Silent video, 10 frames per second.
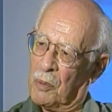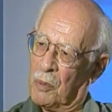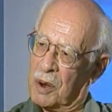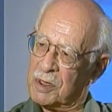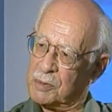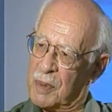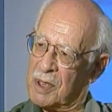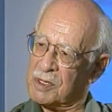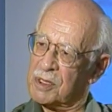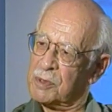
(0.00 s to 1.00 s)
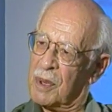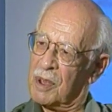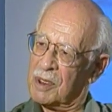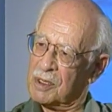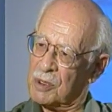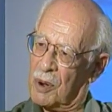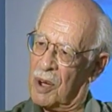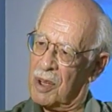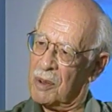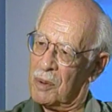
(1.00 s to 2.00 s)
what is best is being
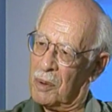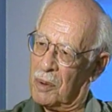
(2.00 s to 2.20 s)
destroyed,